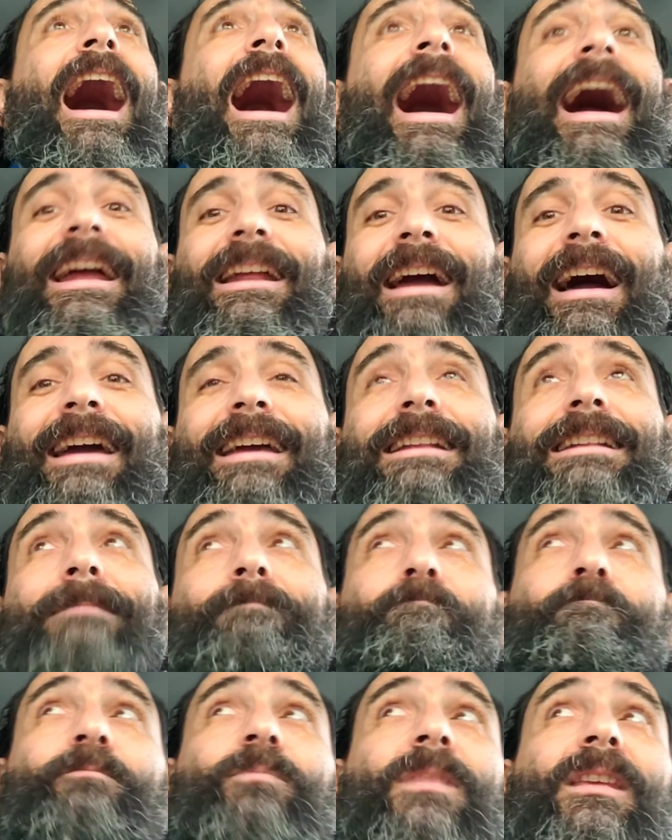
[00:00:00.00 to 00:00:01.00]

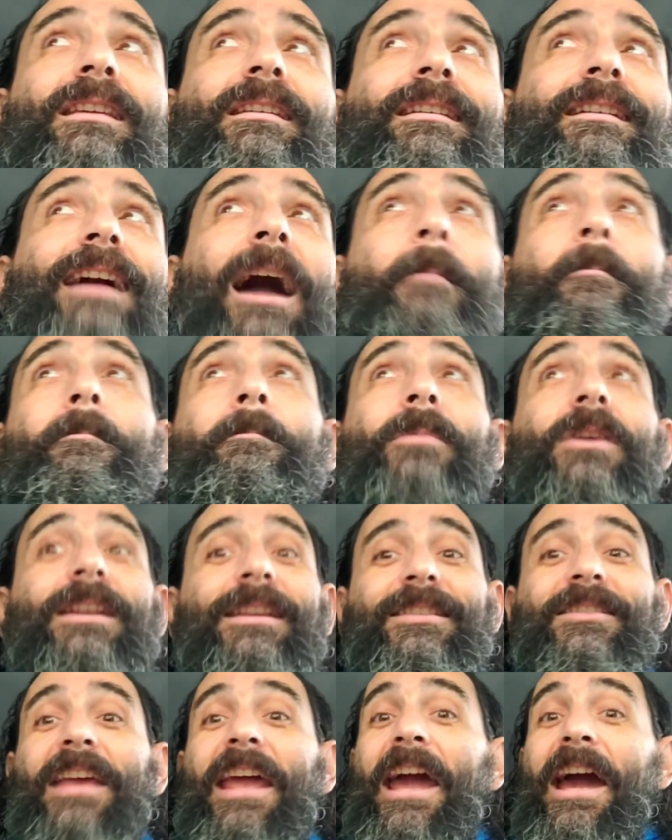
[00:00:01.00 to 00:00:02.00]
I'm going
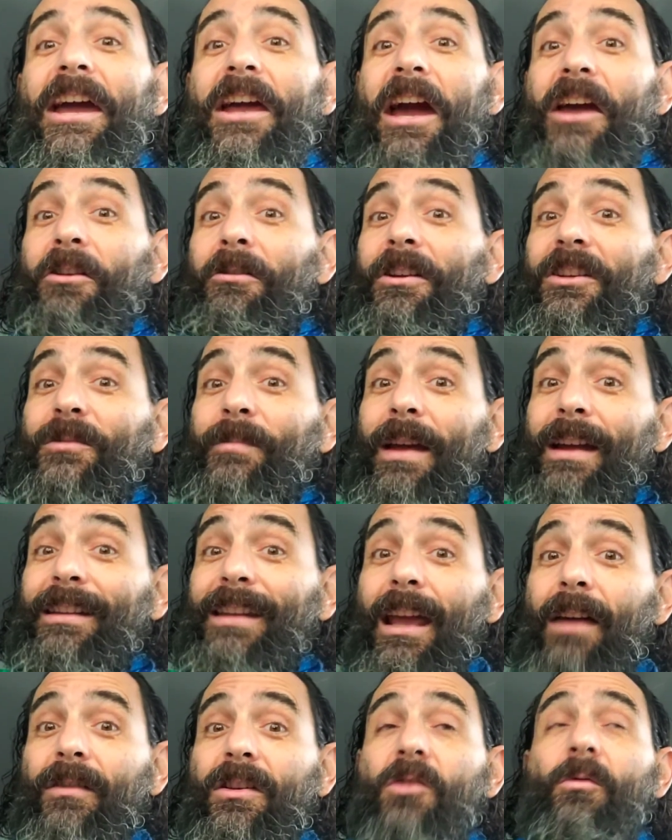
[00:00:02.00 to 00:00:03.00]
to say I don't expect
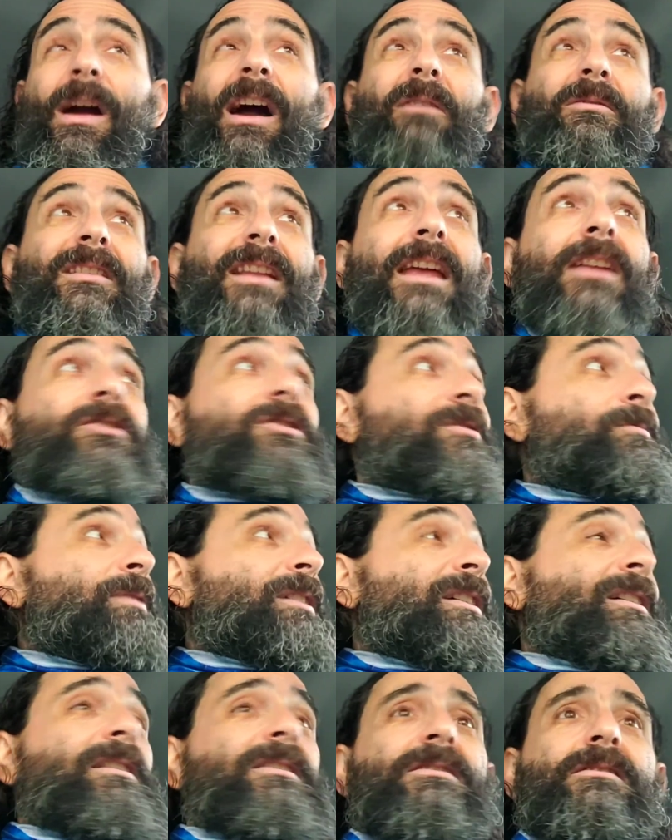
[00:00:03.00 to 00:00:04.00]
a heavy crowd today just
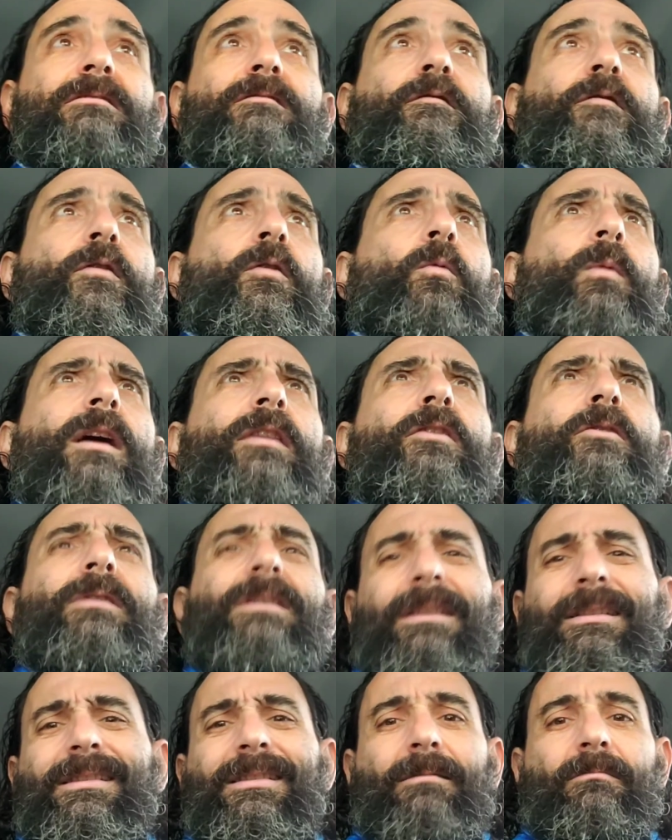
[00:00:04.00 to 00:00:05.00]
because of the weather,
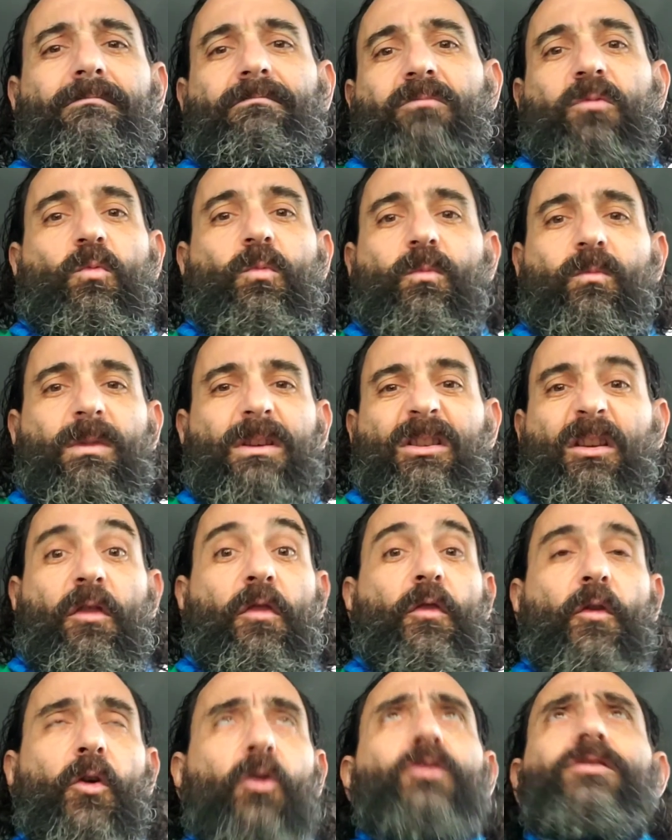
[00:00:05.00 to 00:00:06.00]
and it's a
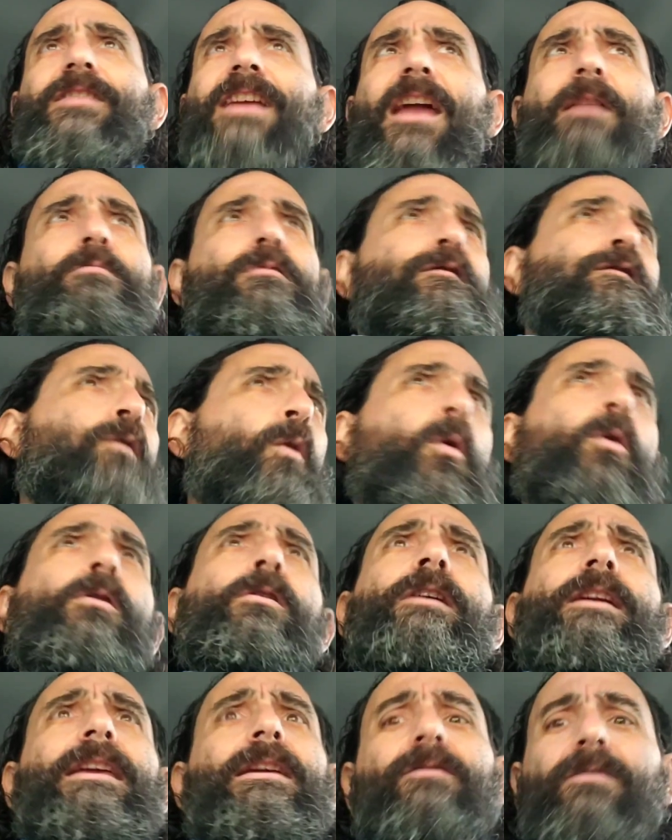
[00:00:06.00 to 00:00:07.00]
Thursday
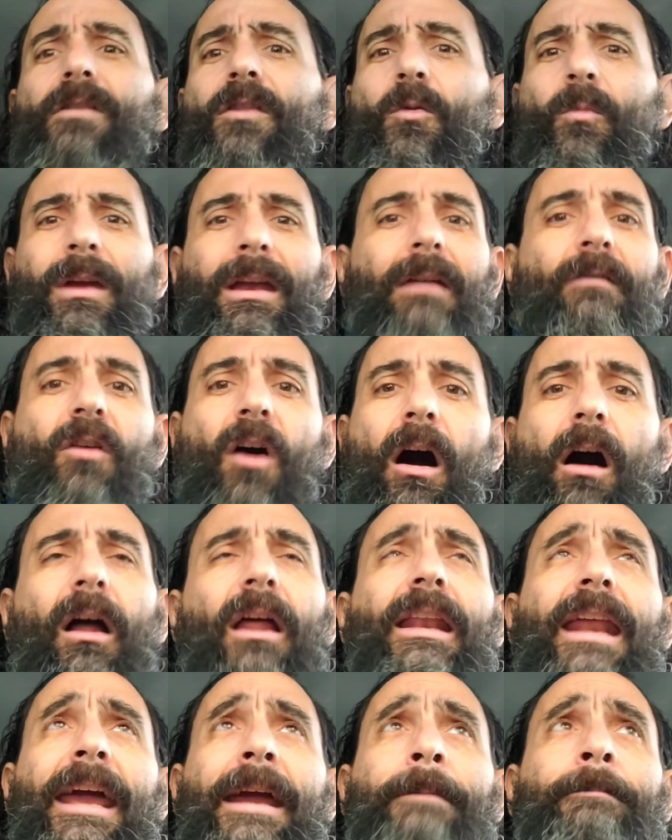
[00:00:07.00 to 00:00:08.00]
before even the week of the
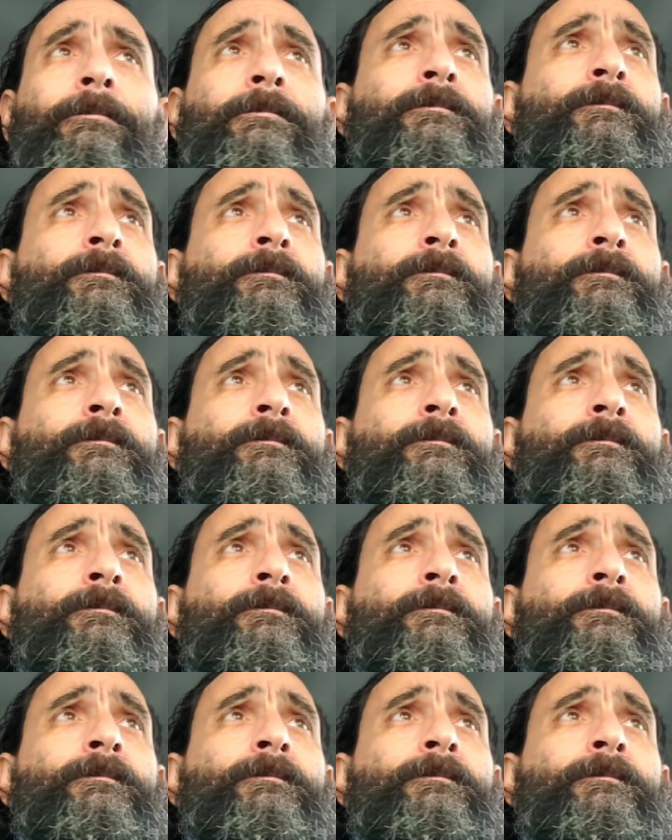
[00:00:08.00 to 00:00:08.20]
holiday.